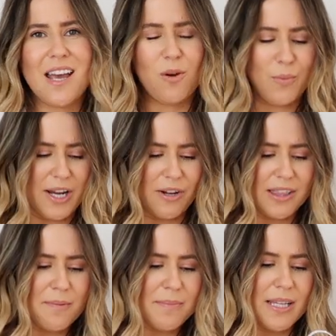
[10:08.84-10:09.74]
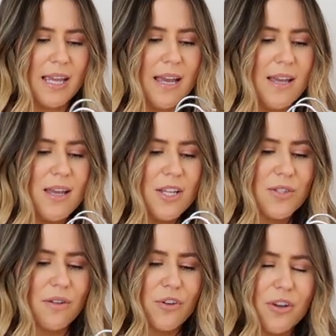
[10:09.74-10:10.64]
how I'm wearing them. But yeah,
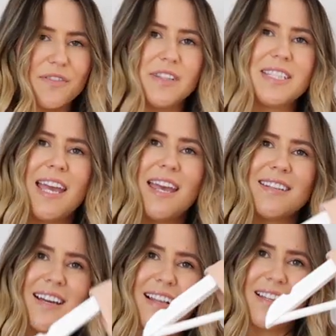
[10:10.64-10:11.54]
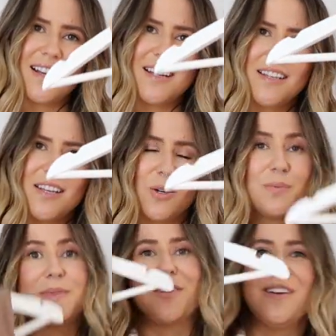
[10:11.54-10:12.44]
so I've got the tan color,
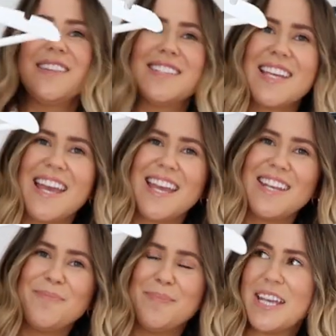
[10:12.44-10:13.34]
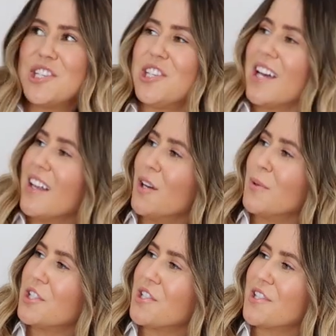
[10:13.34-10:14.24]
the tan beigey
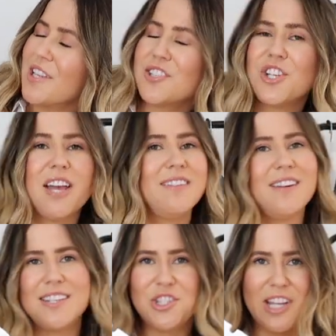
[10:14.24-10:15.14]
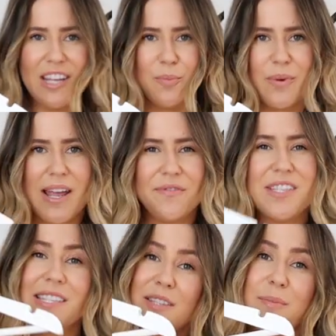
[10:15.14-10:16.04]
color, which is such a nice shade of brown.
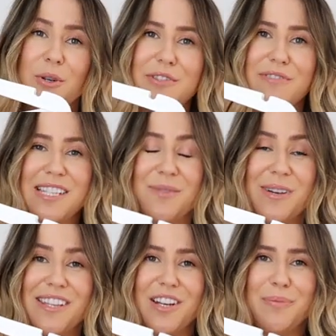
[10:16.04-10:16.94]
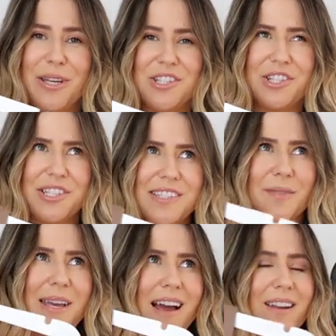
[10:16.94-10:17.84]
This is the most recent one that I've
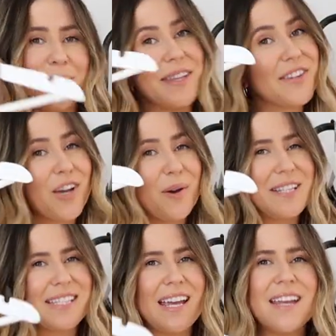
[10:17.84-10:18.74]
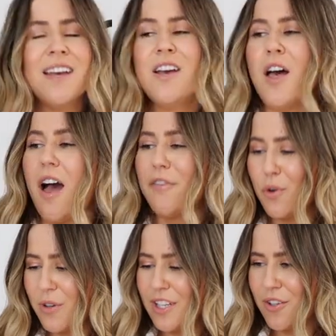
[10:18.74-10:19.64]
purchased about a month ago, I'd say.
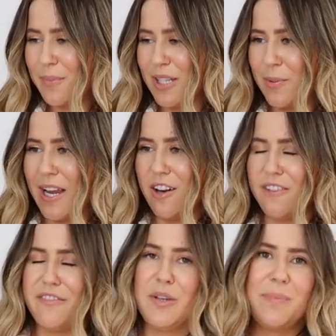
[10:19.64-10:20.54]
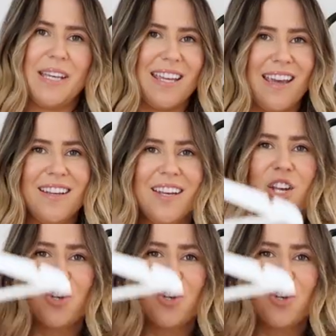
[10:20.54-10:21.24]
I've already got a bit of wear out of it, but yeah,